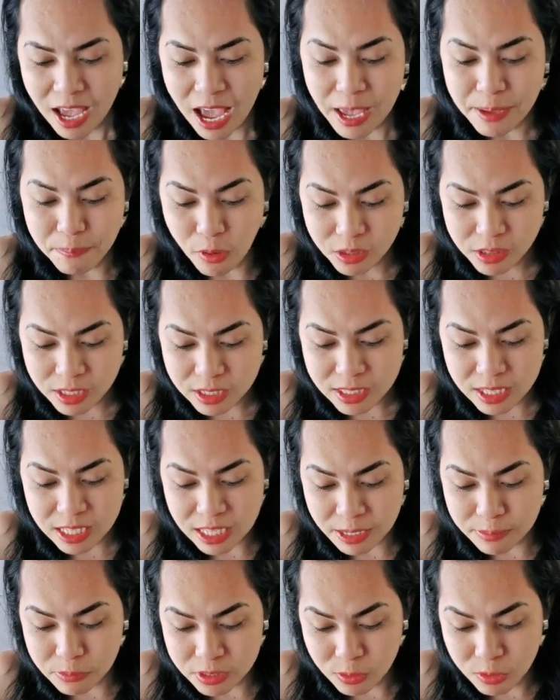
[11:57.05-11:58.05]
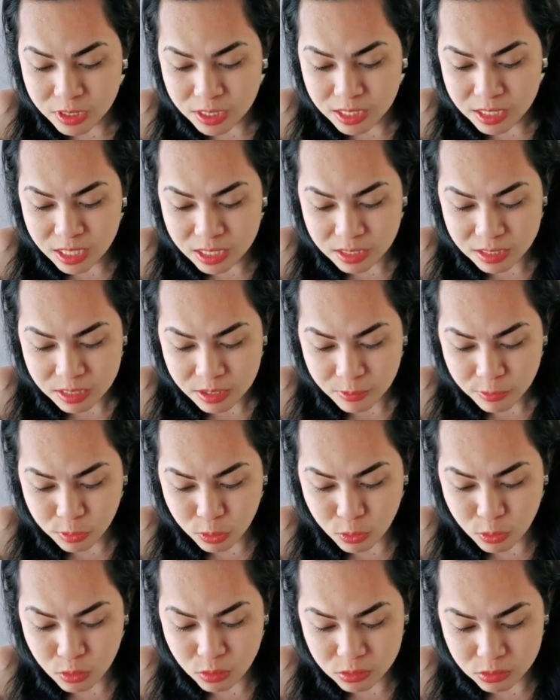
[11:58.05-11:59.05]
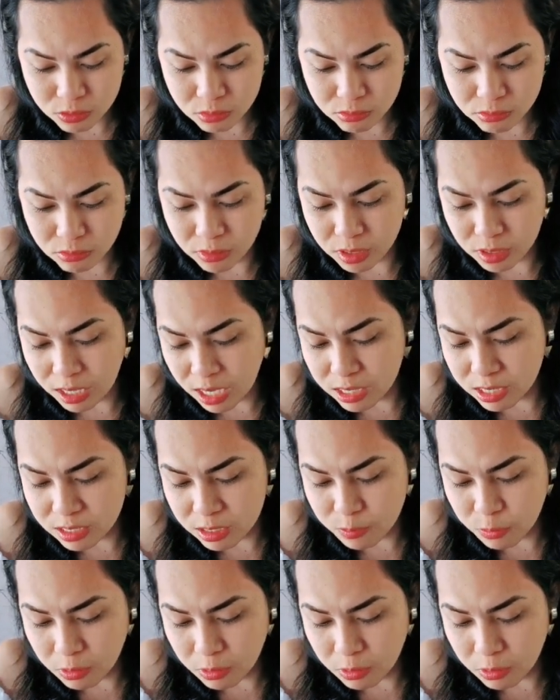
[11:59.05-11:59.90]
I bought this and I'm using this to, yeah, this is